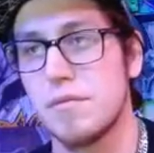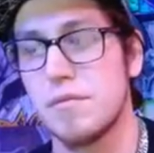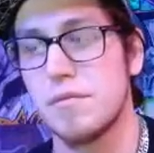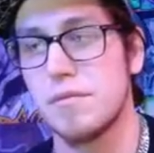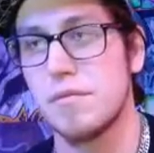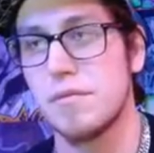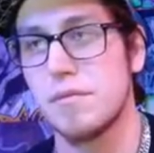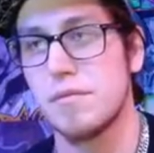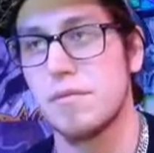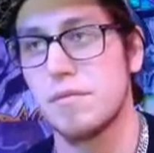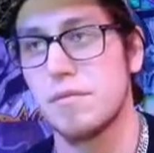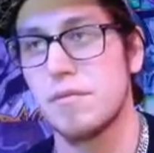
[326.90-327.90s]

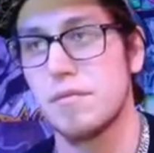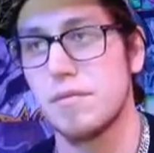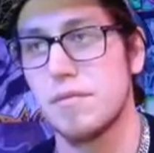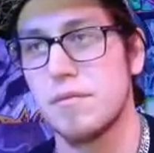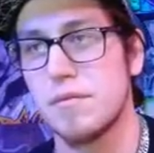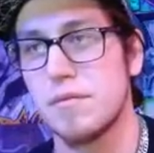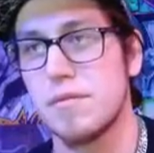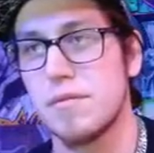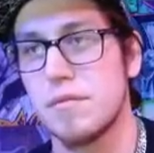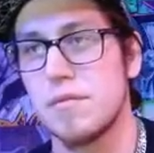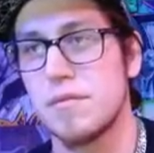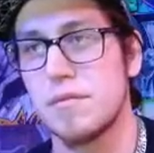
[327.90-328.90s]

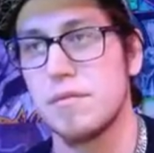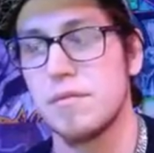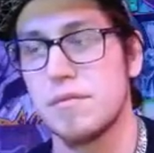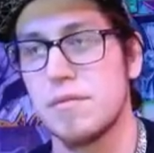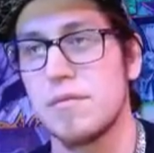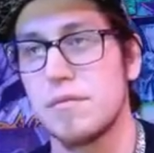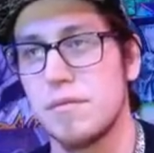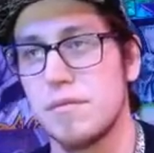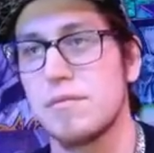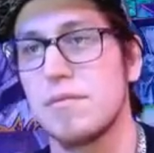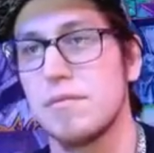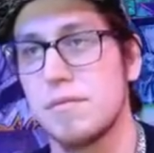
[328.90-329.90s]
This person isn't speaking.